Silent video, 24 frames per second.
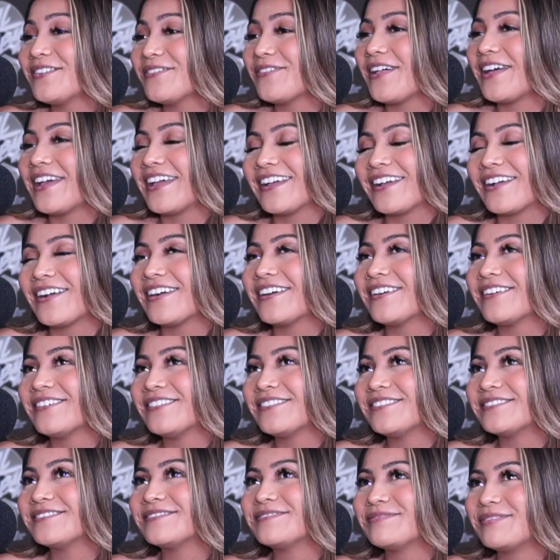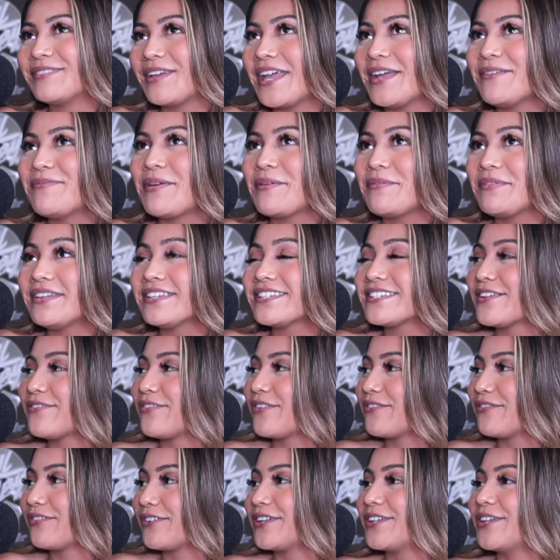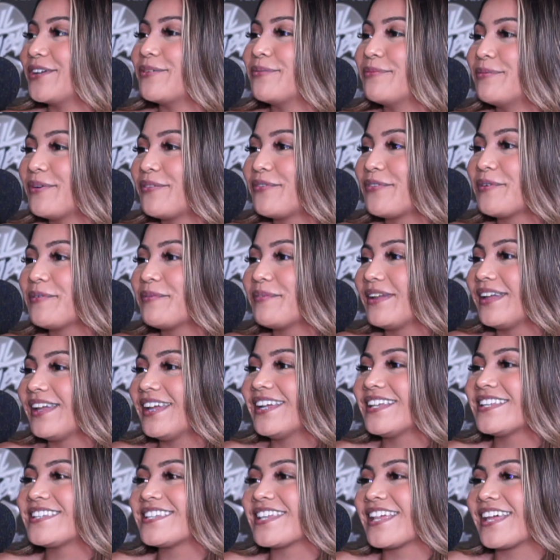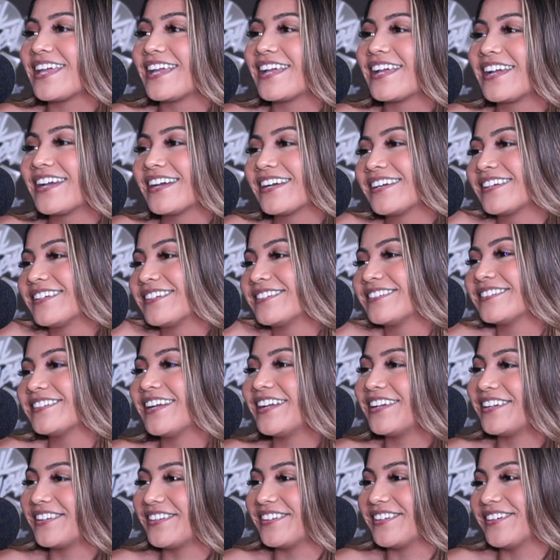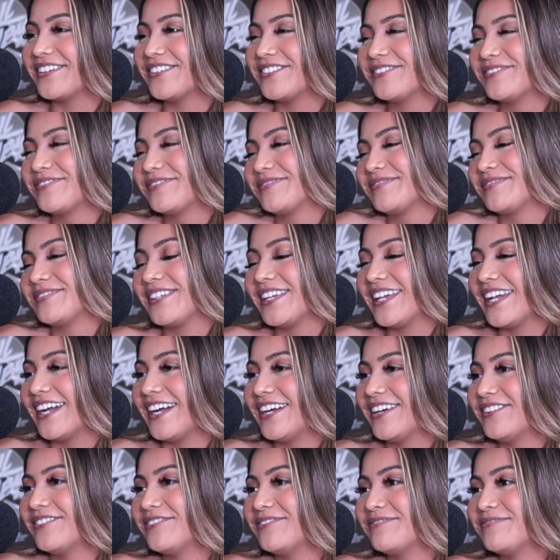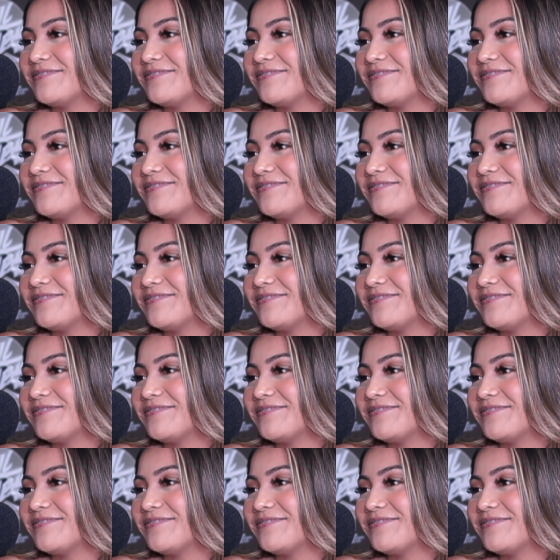Like, maybe it's different for you. But for me, it's like, I don't know. Yeah.